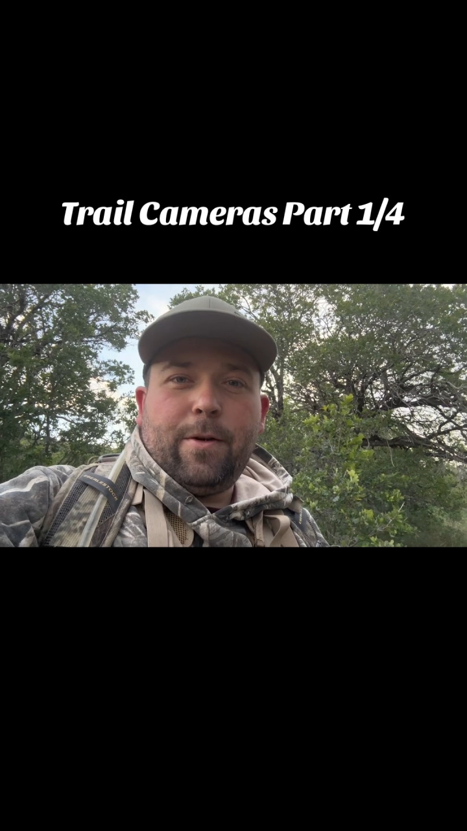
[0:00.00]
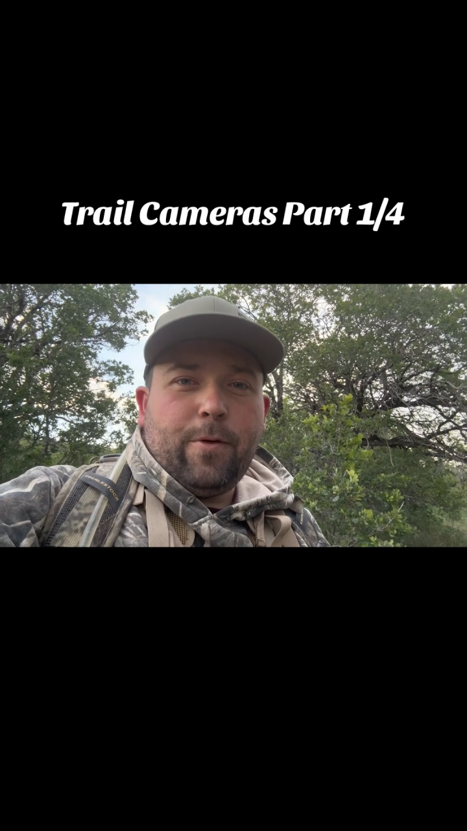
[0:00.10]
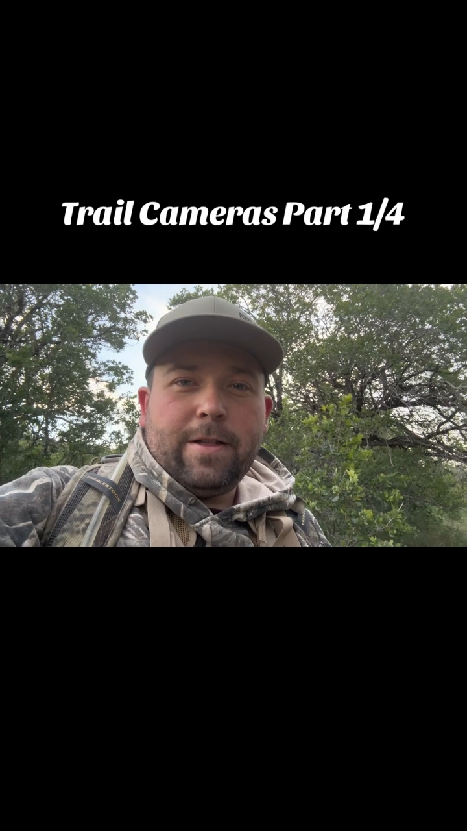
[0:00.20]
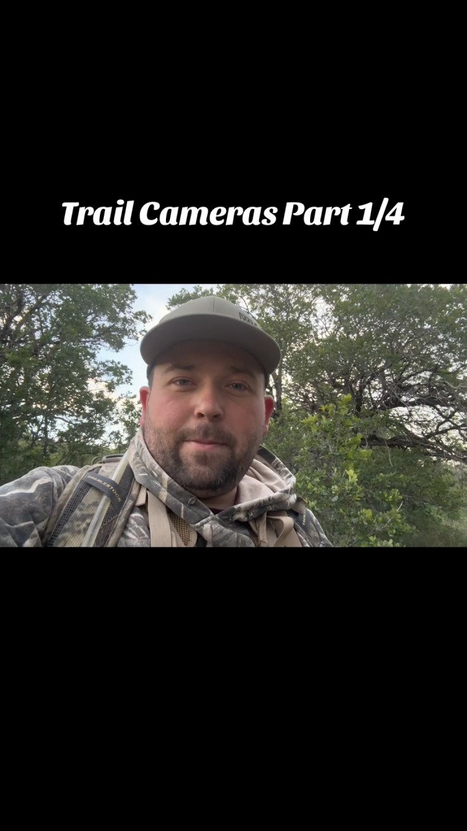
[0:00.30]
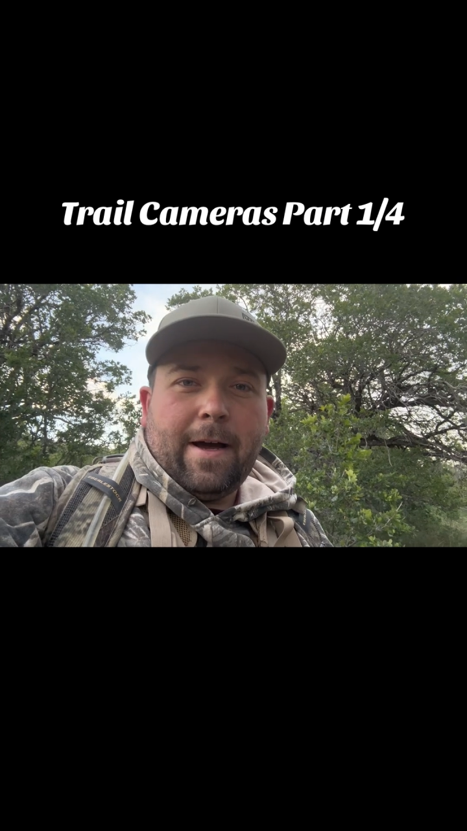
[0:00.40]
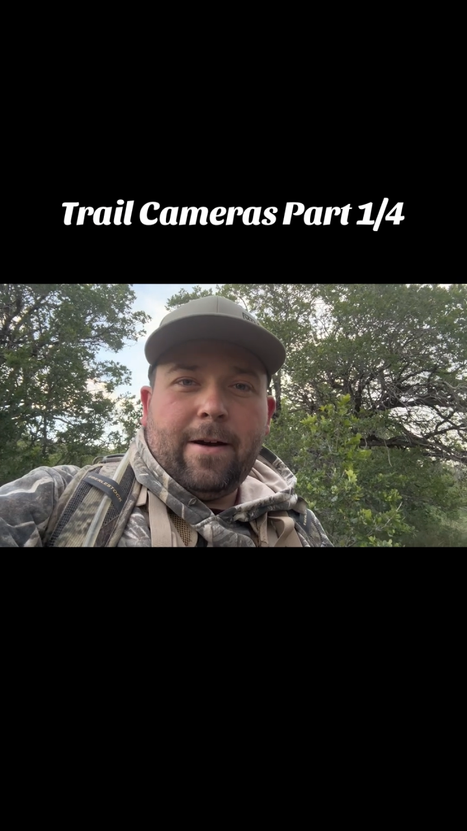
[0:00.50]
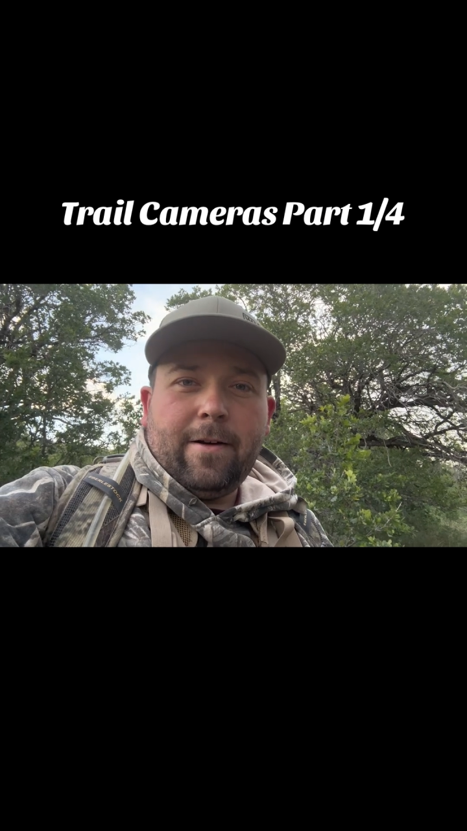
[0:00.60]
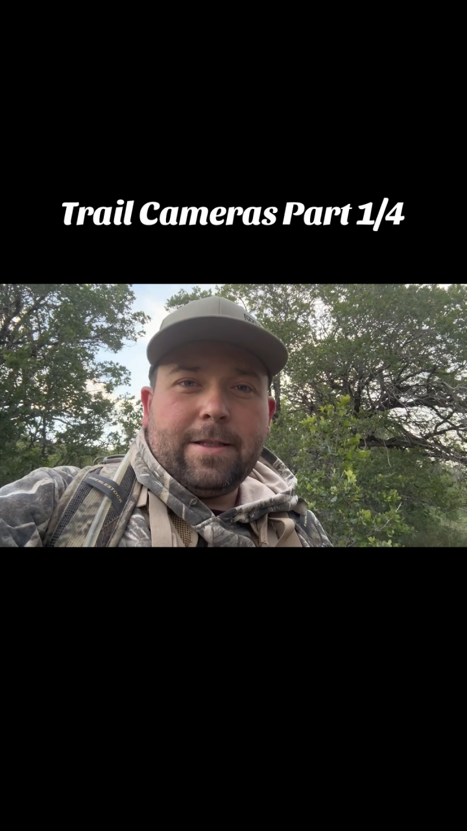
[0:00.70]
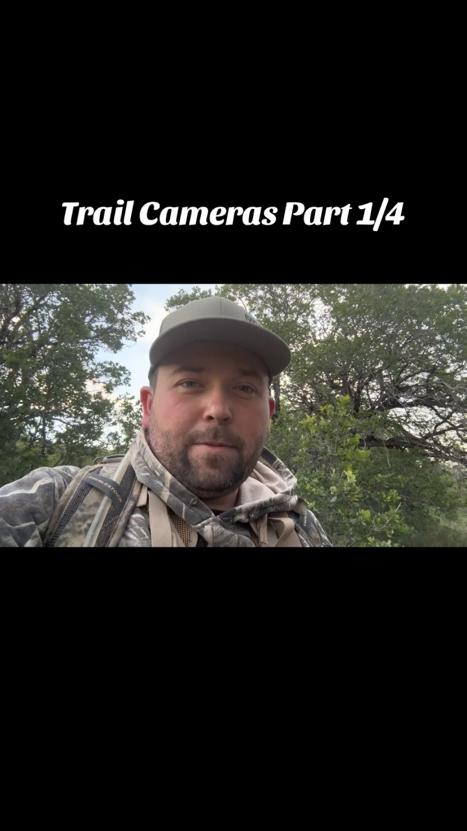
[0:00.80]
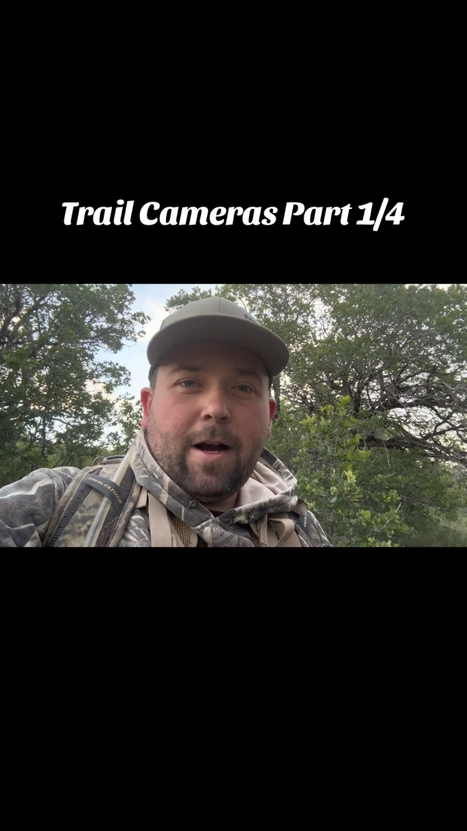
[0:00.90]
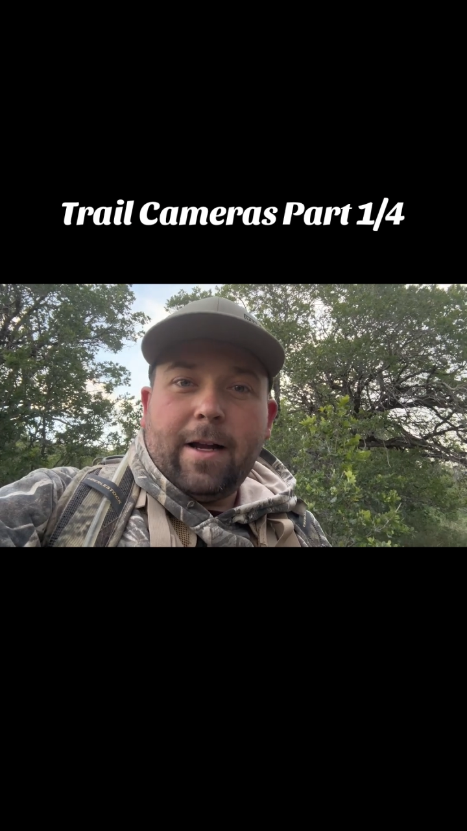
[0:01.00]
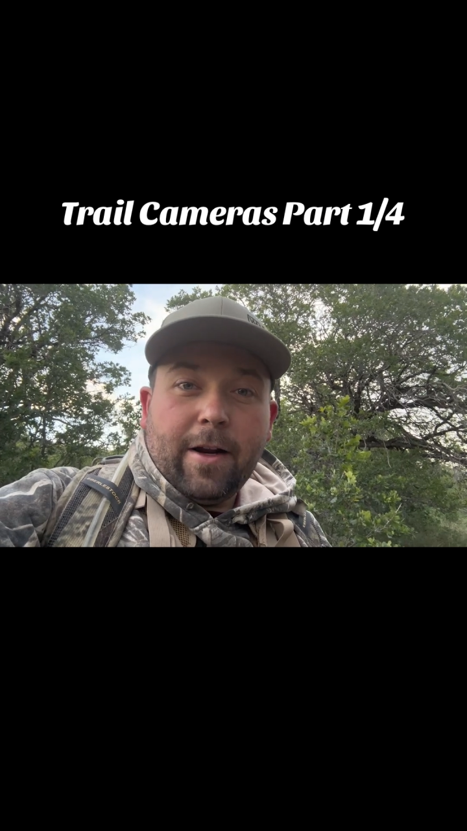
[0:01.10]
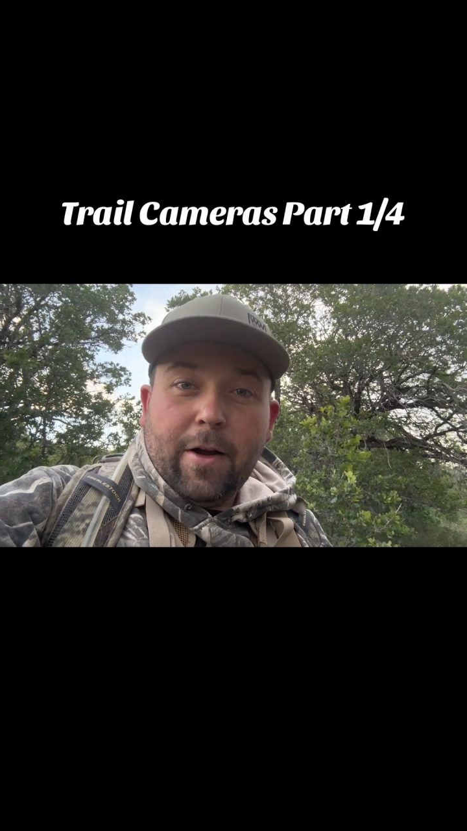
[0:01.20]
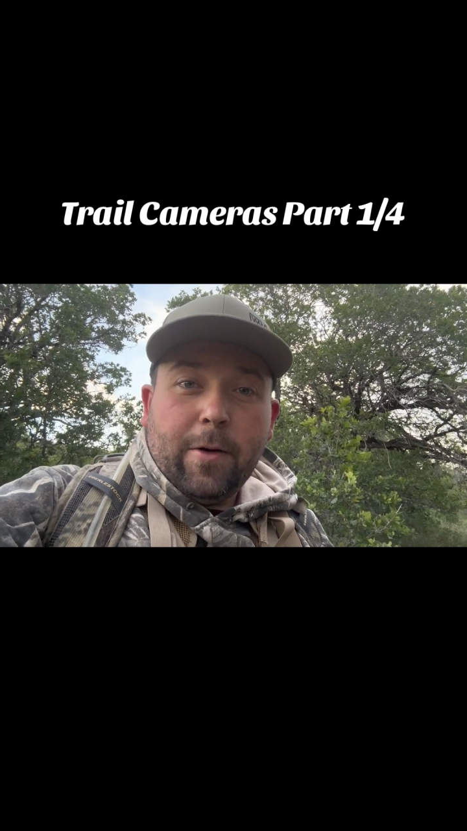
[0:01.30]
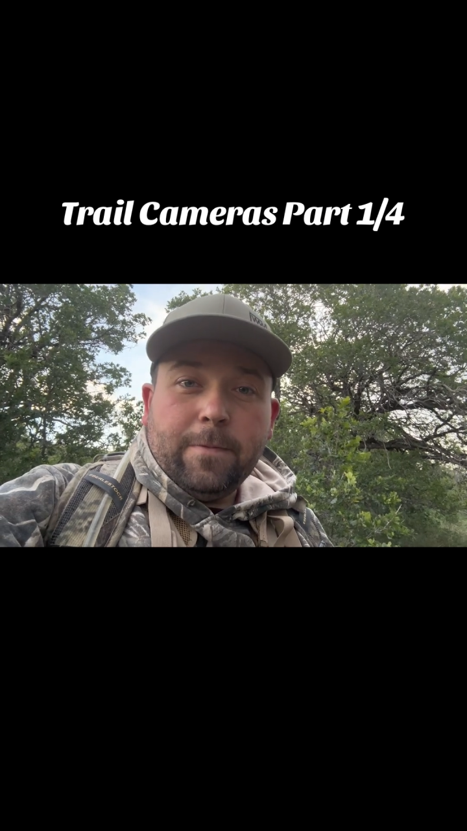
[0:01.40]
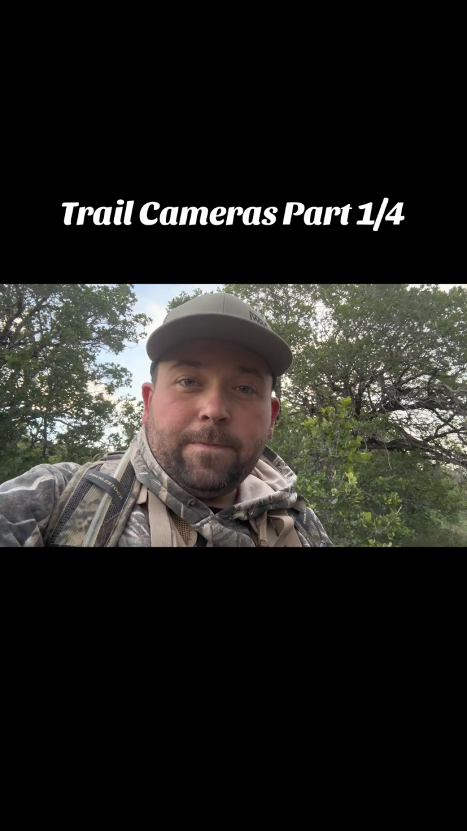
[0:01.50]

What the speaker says: then what does it matter? Because I'm not going to know.